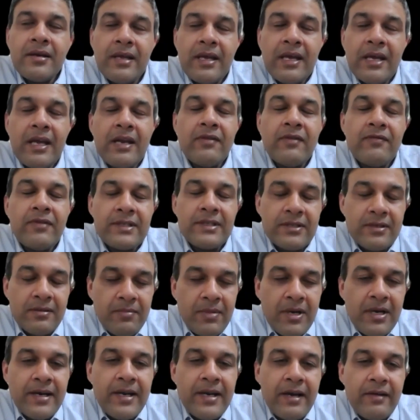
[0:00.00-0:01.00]

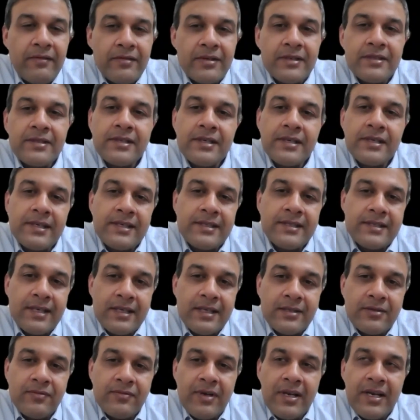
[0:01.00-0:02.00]
invisible diversities
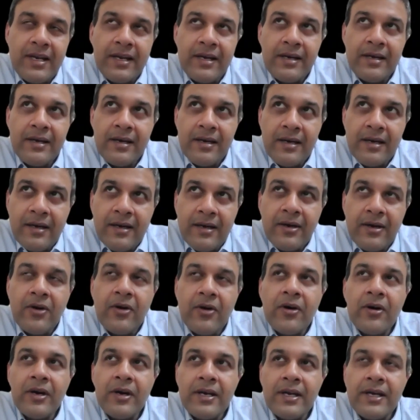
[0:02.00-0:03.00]
as well, and
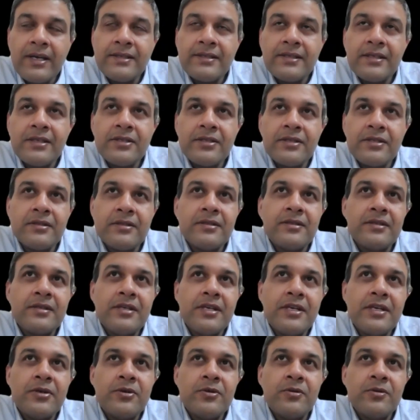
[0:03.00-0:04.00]
organizations
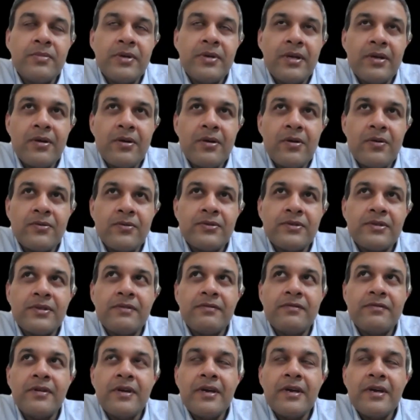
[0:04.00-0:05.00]
need to be inclusive.